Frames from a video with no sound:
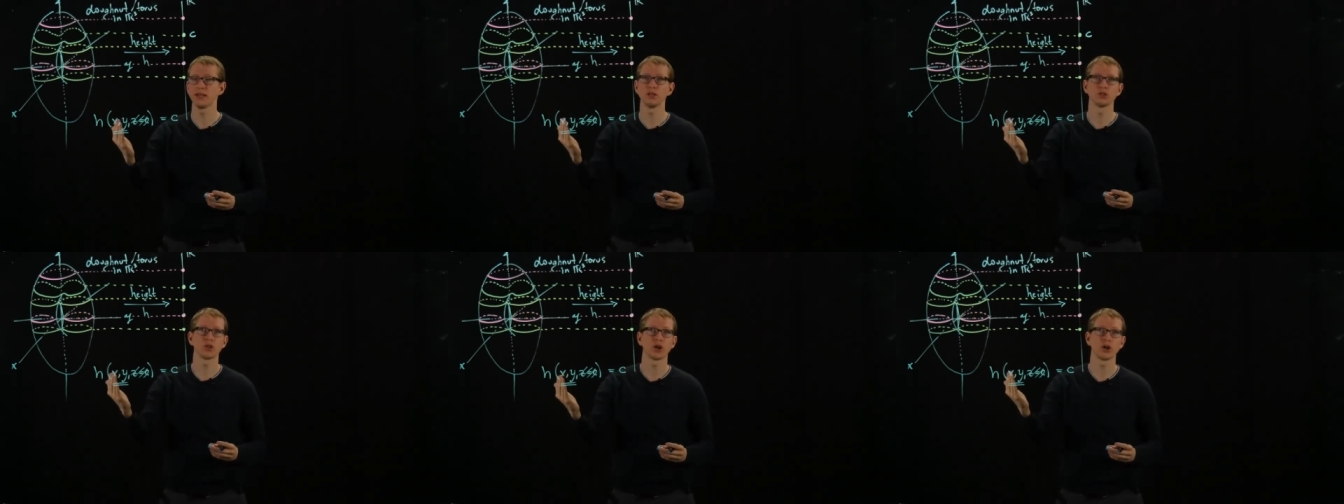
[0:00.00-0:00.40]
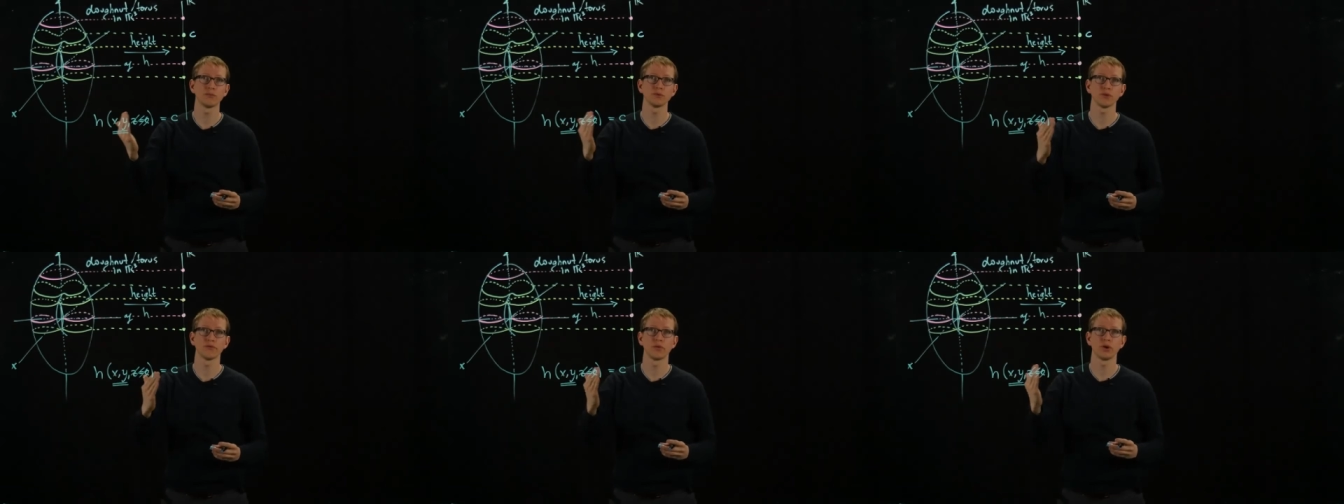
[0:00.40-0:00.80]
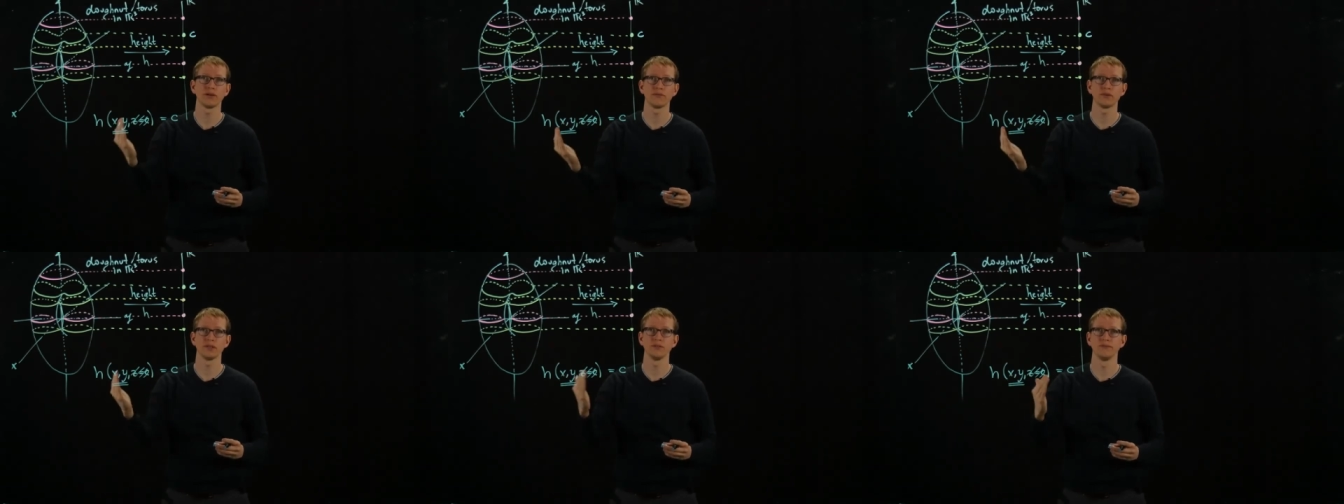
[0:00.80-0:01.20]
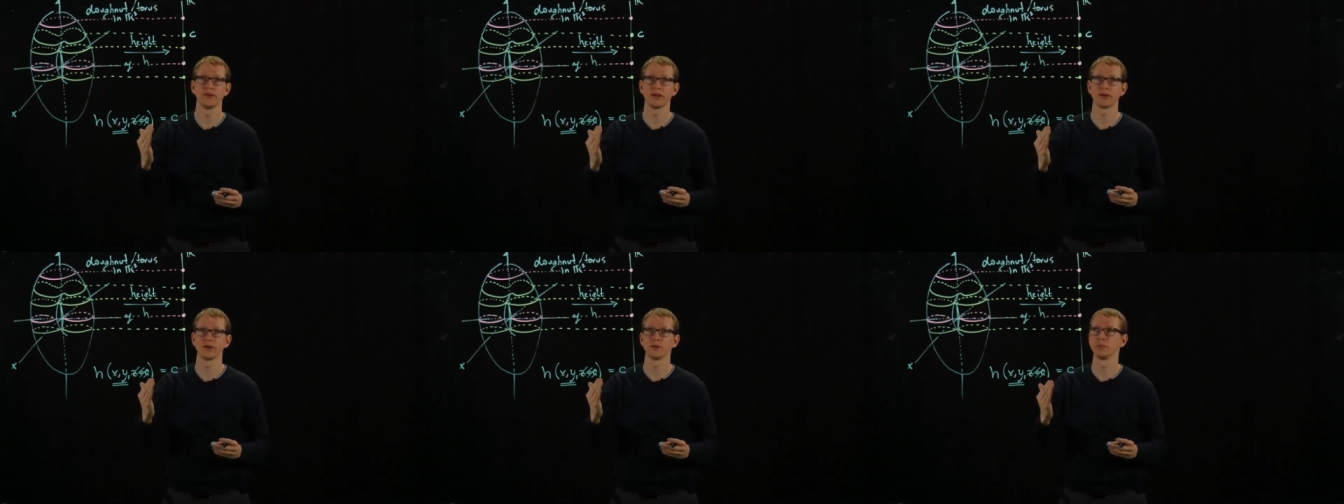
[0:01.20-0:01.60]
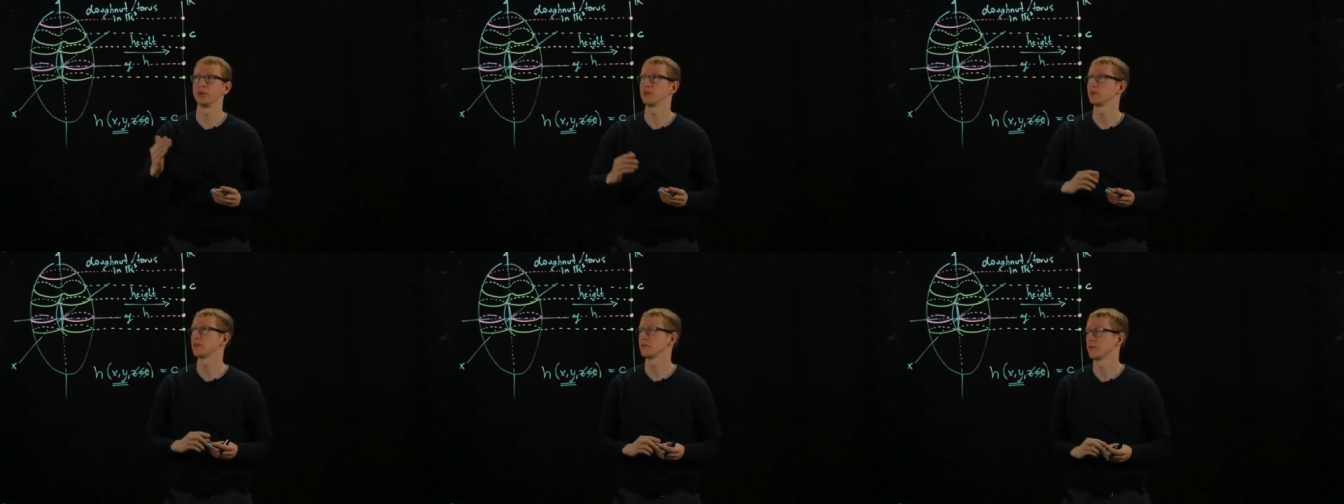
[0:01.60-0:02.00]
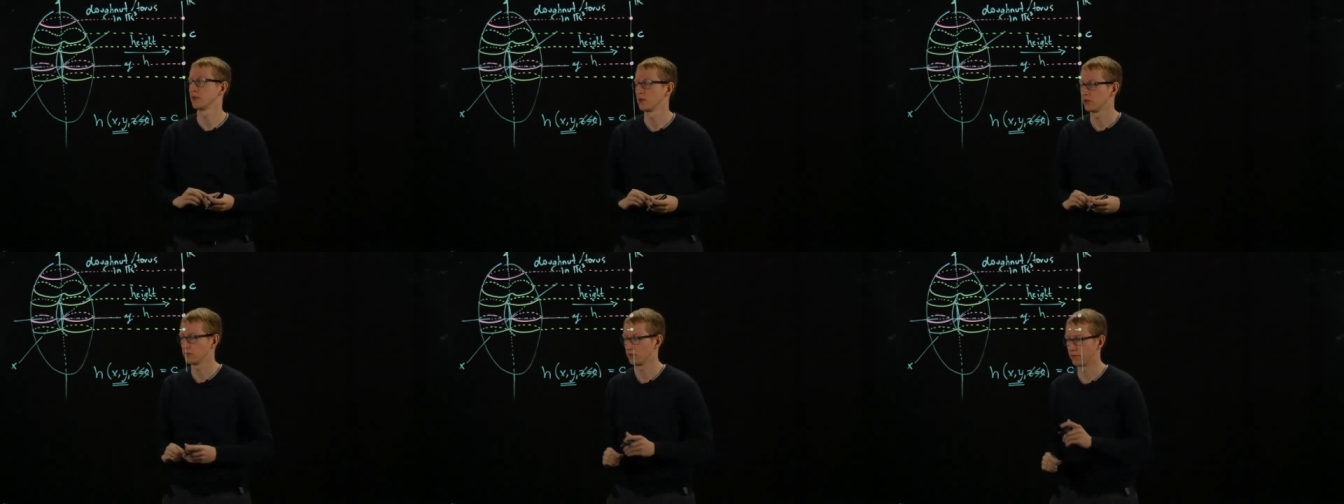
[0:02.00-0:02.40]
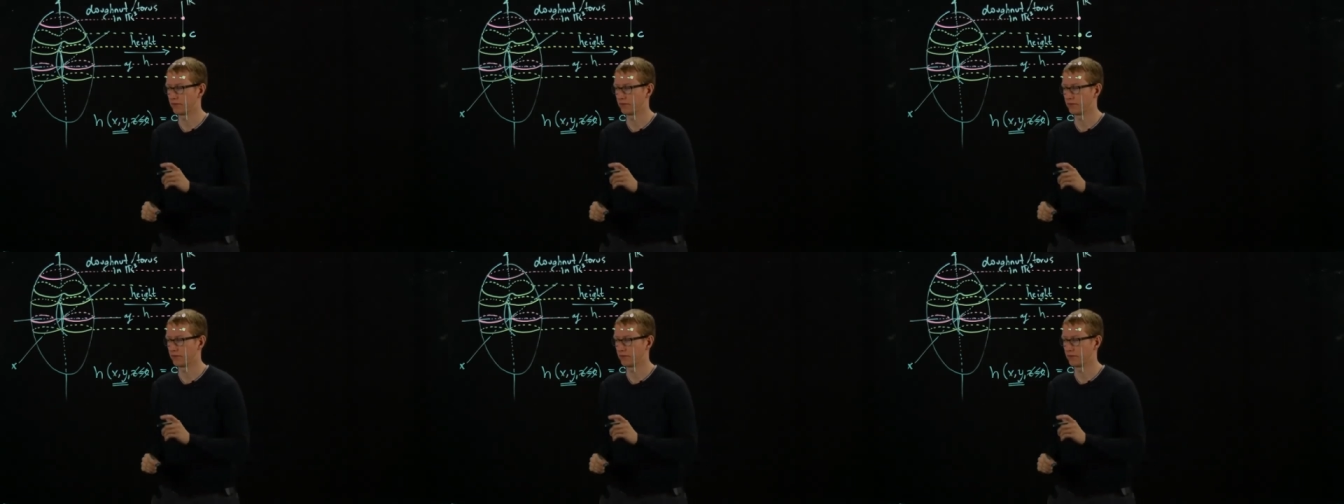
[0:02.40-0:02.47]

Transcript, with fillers: in terms of one of these variables. So